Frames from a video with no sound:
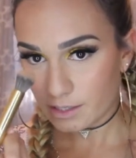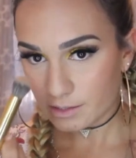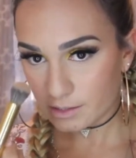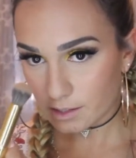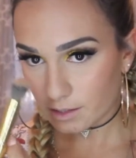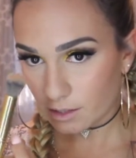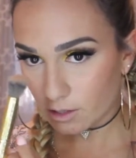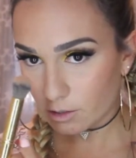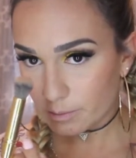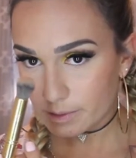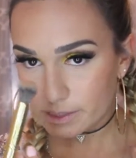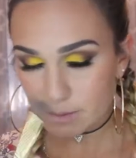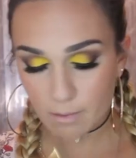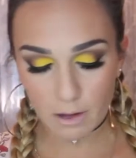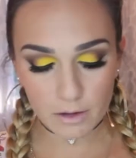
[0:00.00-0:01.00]
It's a little
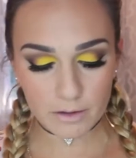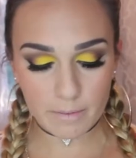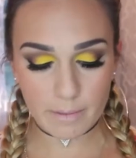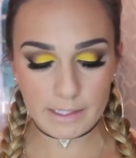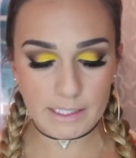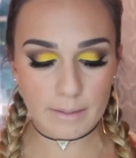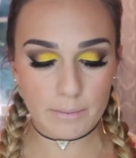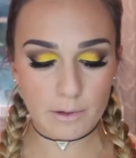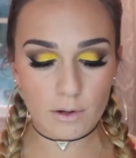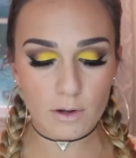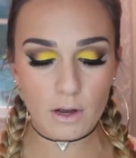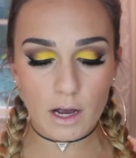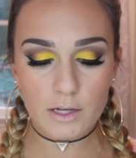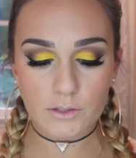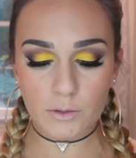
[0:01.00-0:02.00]
bit smaller than my typical
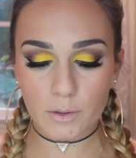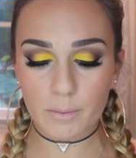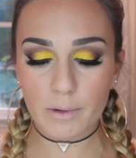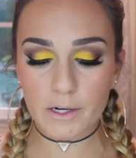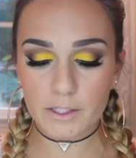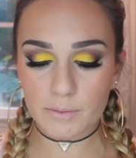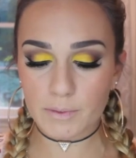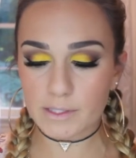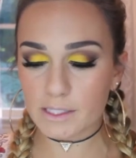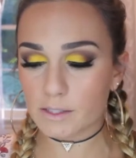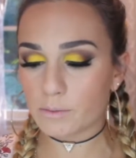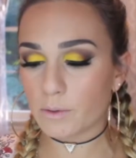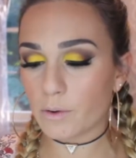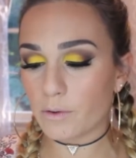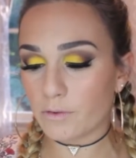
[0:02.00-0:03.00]
contour brush, but
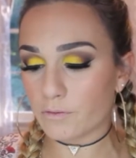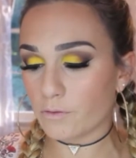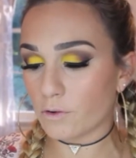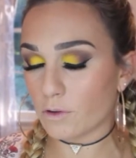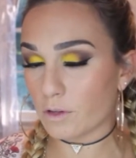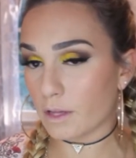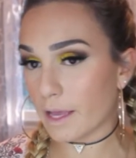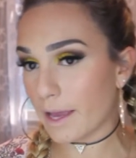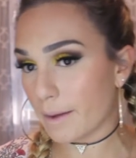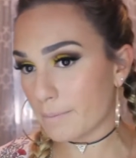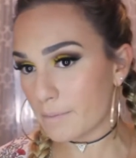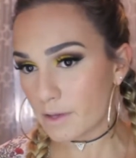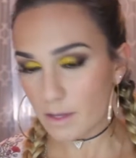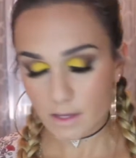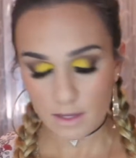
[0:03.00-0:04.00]
since we're going full
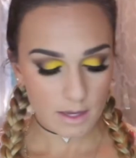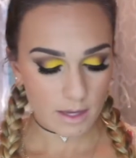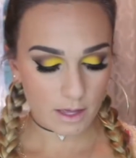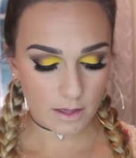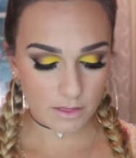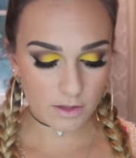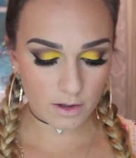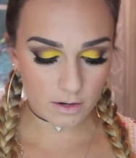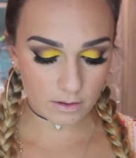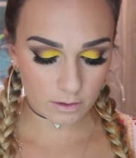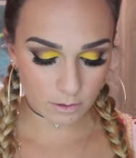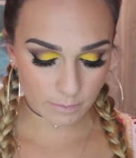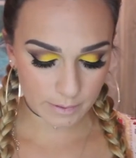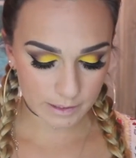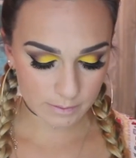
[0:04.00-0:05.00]
glam, I thought a
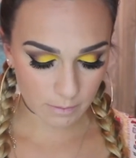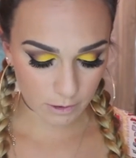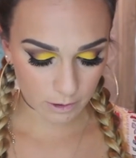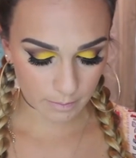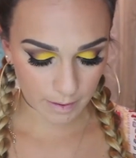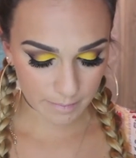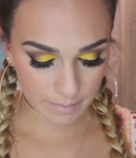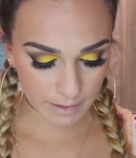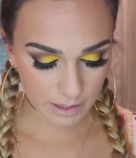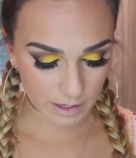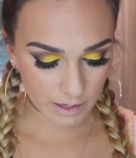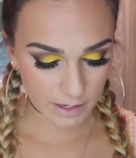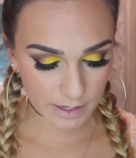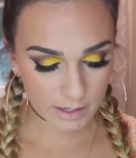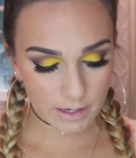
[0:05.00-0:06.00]
little bit smaller might be good.